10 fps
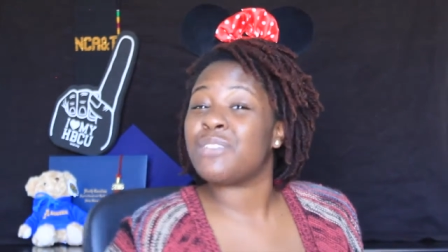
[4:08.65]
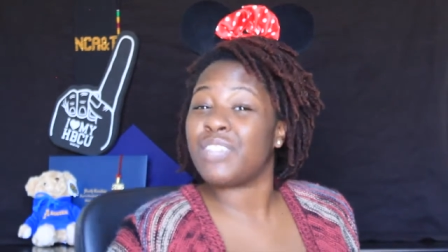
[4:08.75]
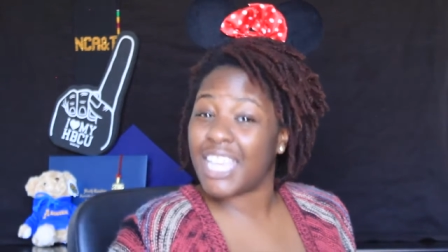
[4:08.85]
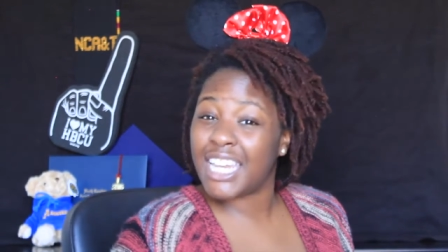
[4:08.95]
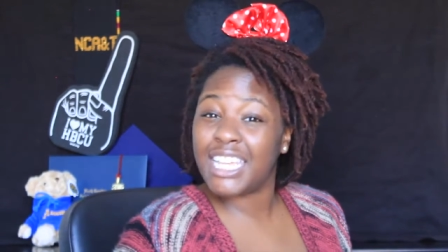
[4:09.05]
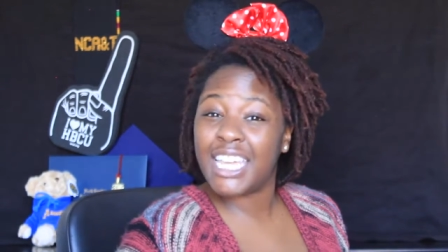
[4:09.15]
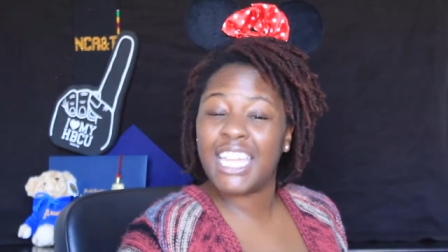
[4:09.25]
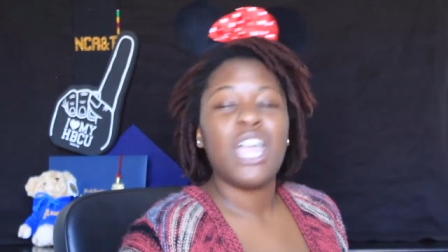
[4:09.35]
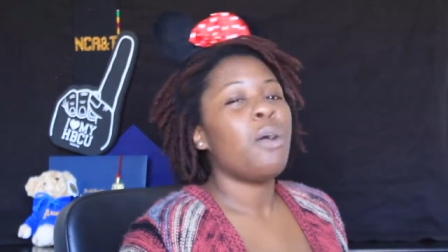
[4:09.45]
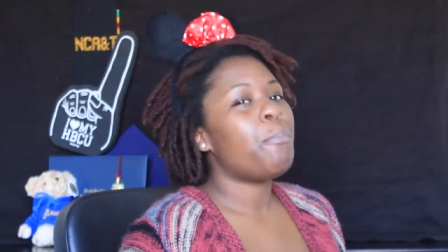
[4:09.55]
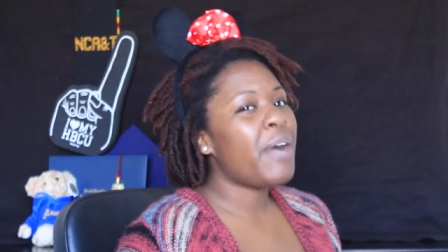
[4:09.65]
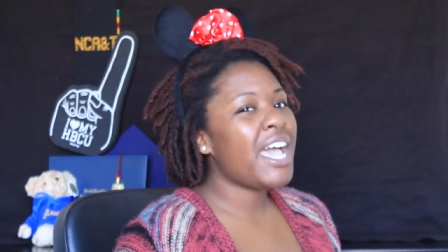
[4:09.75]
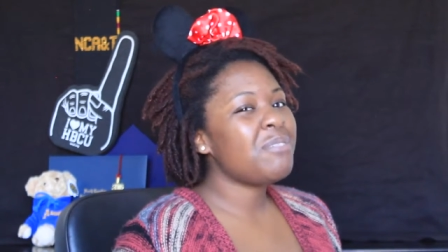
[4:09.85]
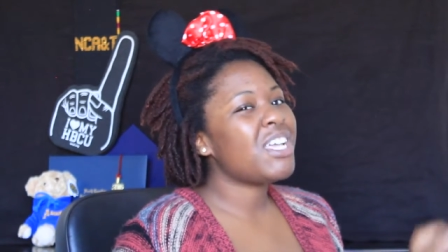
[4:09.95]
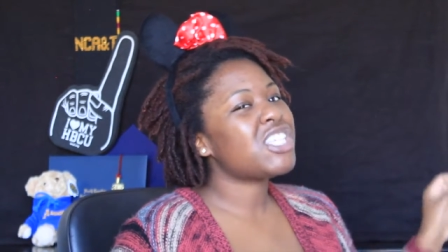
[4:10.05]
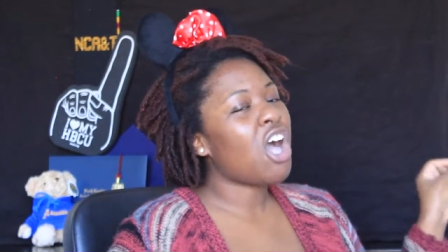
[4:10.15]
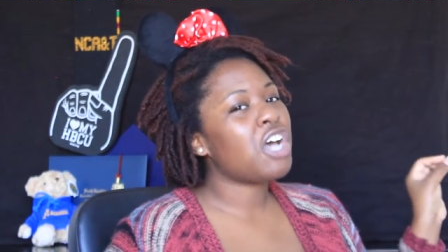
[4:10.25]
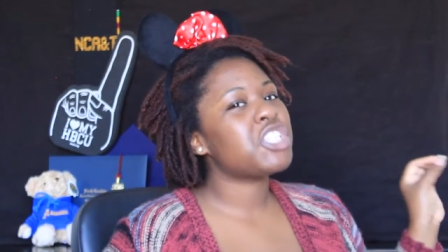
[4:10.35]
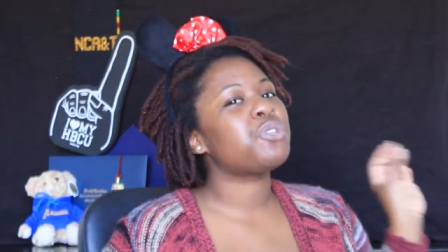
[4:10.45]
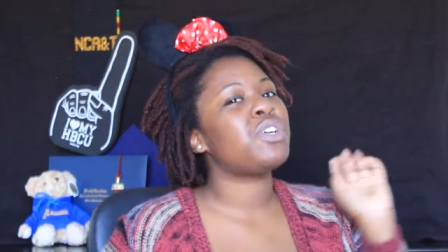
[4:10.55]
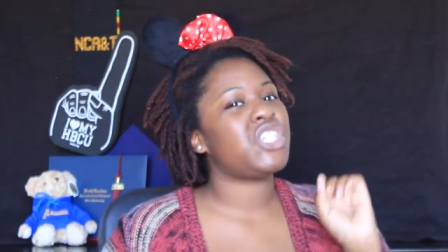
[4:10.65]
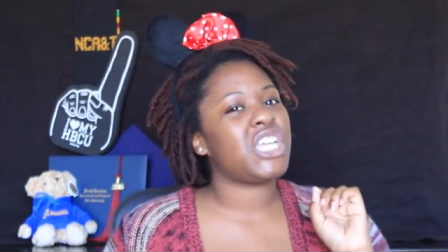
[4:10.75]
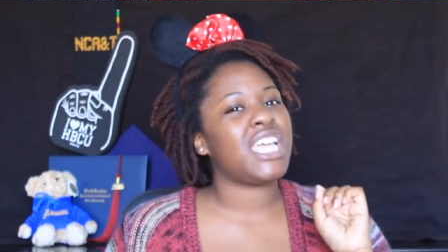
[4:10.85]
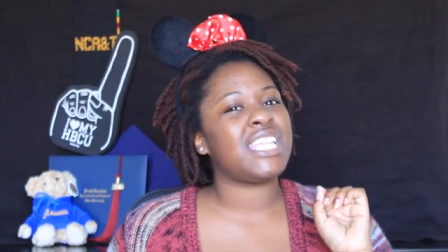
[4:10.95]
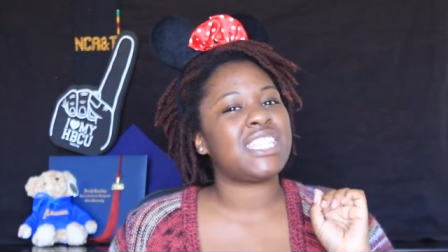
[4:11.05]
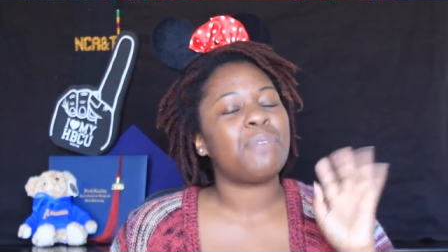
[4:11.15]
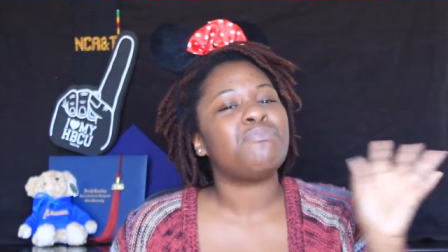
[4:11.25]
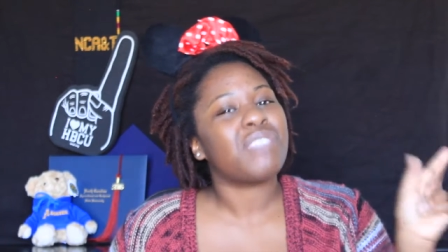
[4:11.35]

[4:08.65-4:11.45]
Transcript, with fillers: of getting it, but there's also a chance